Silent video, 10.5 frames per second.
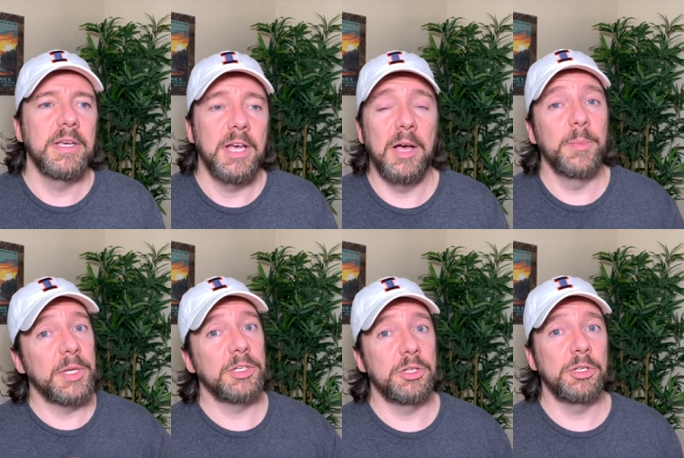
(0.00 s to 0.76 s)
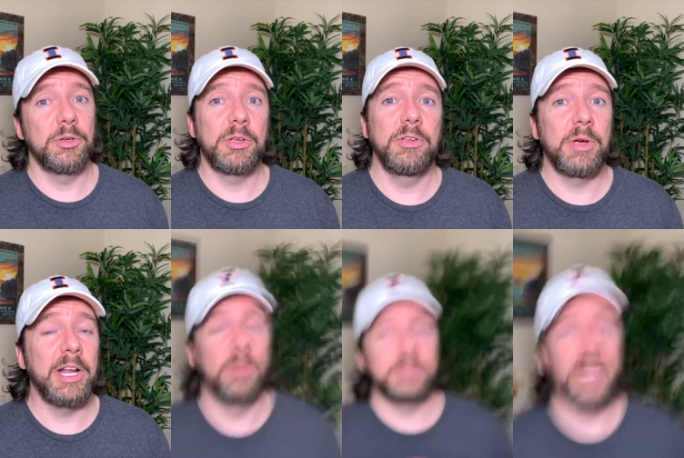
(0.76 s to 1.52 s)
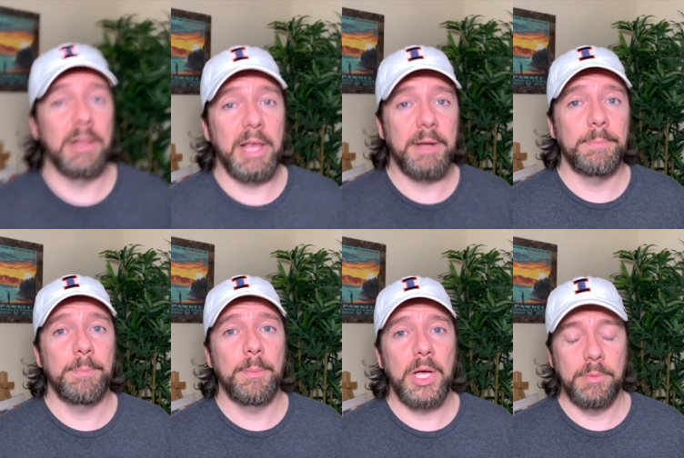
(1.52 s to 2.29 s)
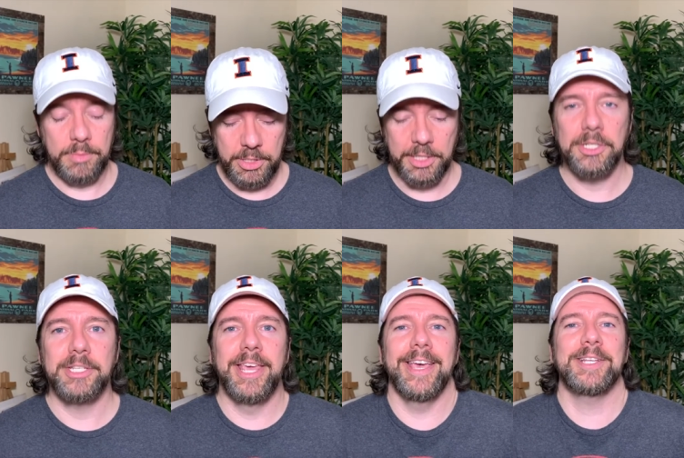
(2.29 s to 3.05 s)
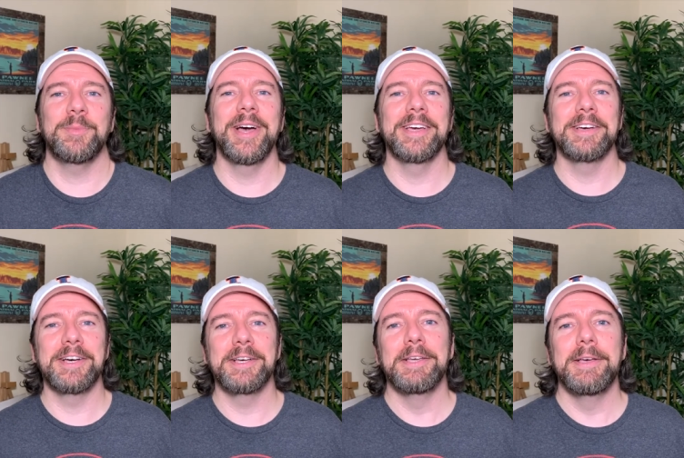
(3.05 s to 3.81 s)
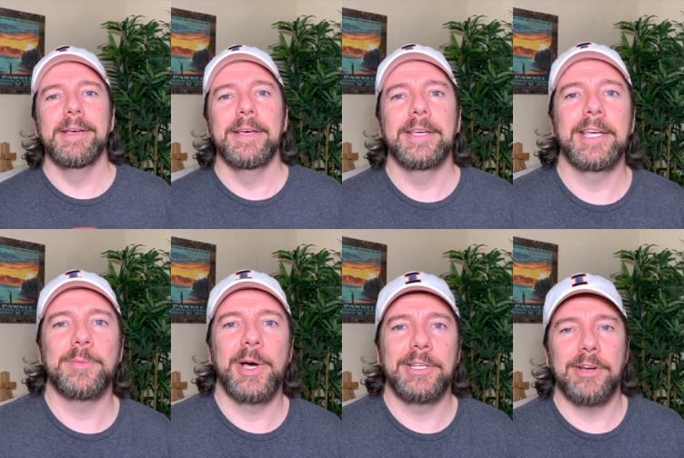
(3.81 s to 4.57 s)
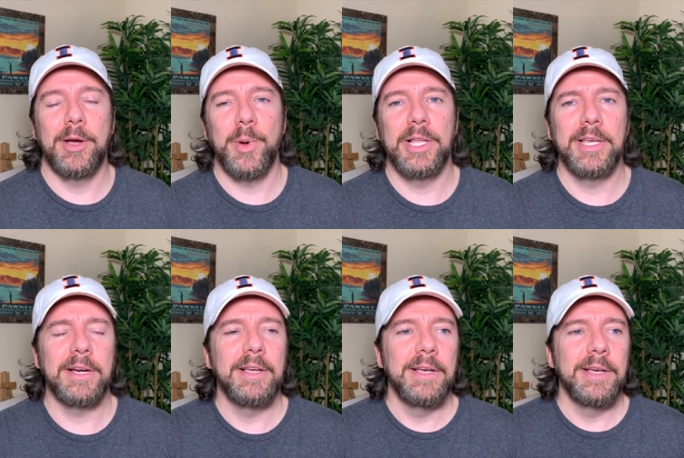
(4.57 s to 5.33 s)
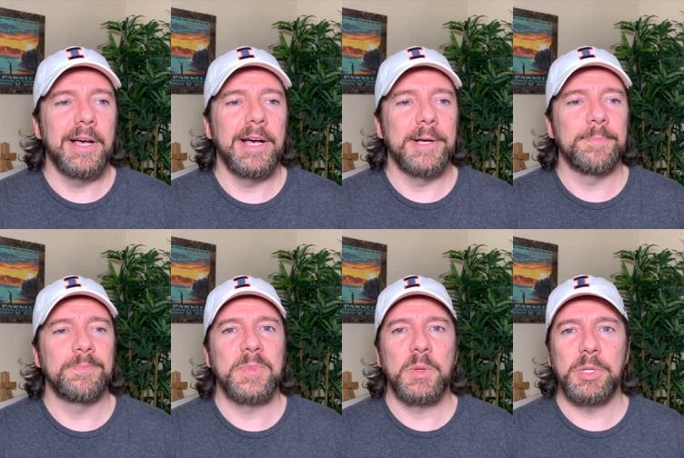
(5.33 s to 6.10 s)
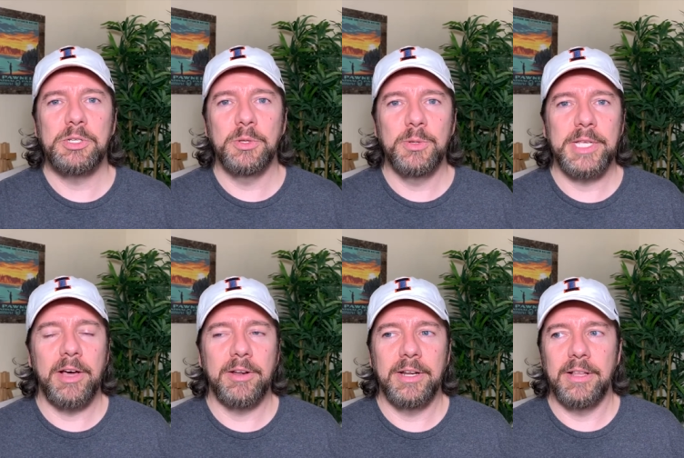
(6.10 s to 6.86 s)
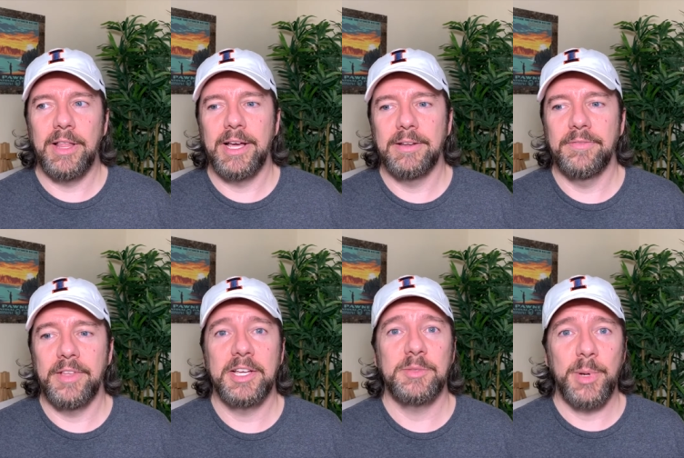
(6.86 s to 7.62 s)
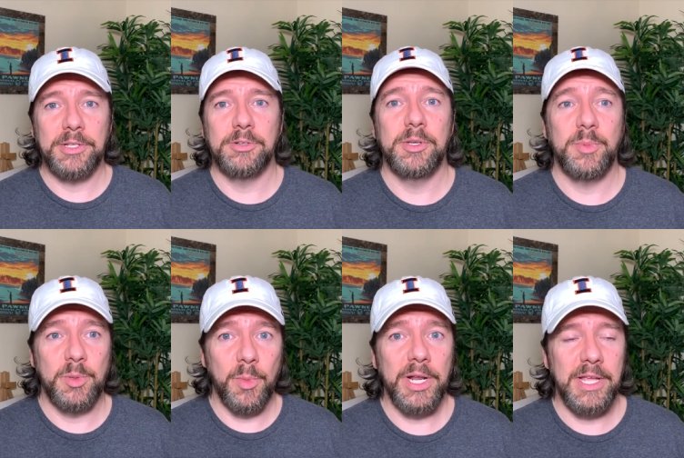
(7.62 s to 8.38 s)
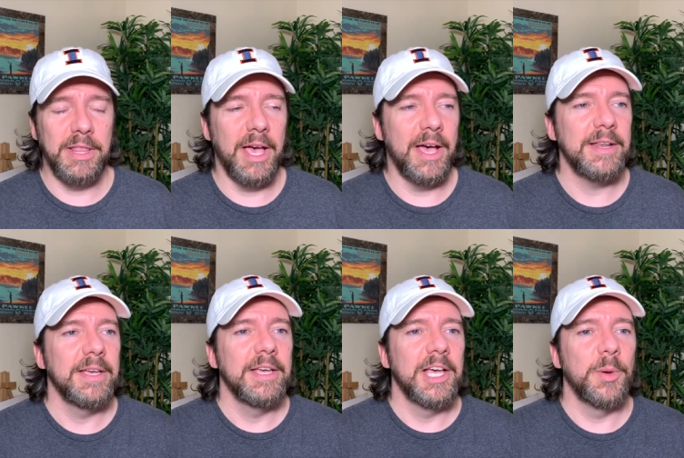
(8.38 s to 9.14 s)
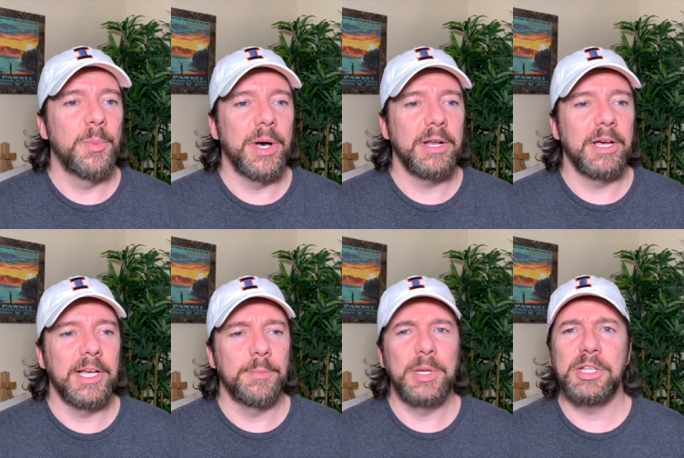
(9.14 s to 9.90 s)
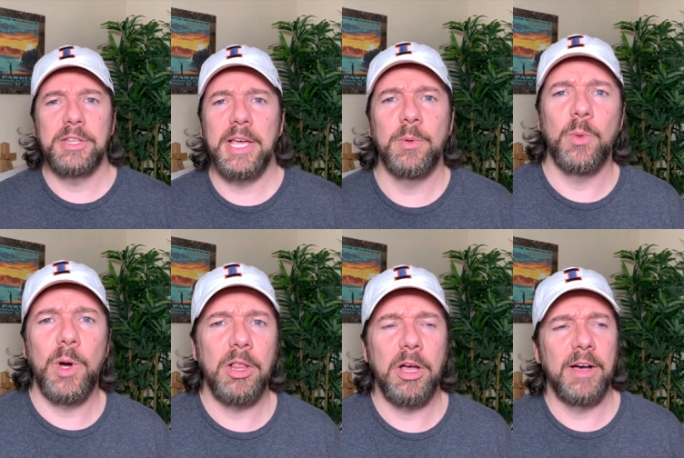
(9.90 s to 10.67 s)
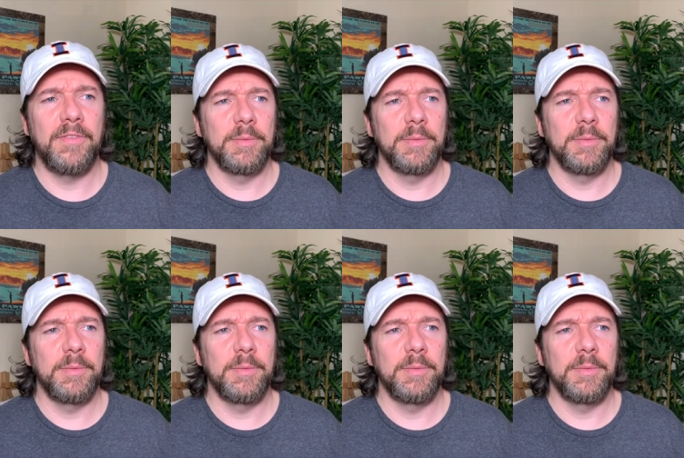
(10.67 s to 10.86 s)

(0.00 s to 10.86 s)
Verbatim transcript: But you kind of lose out on a lot of, sorry, just kicked my tripod there. But you lose out on a lot of like sponsorship and money in that. But they were well off.